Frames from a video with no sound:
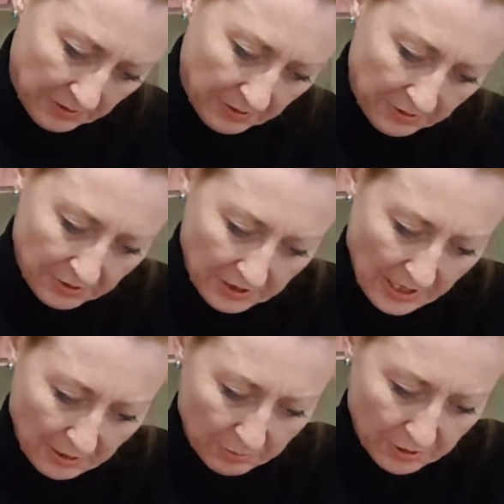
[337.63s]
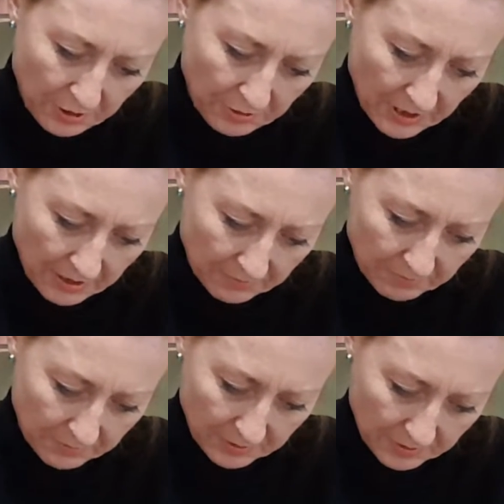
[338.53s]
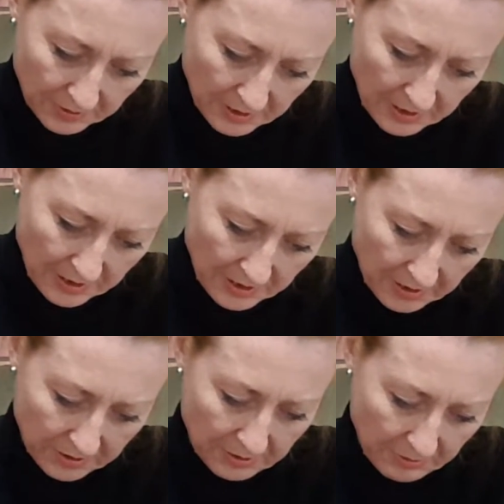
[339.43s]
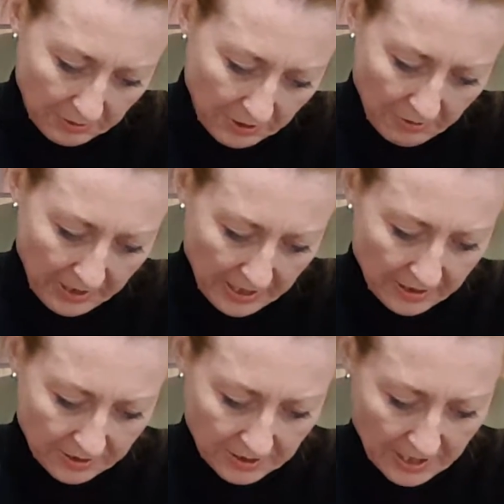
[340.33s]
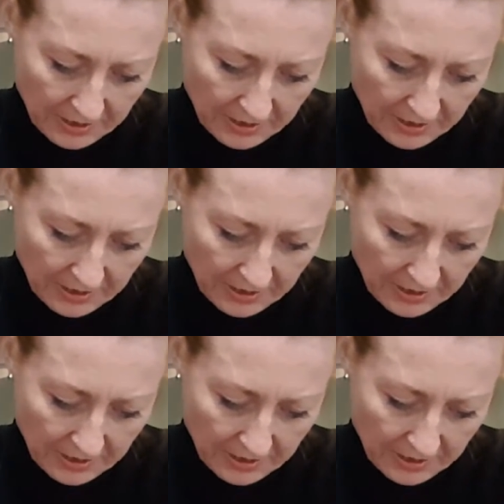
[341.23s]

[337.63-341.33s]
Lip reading: It just helps do that. So I'm now going in at an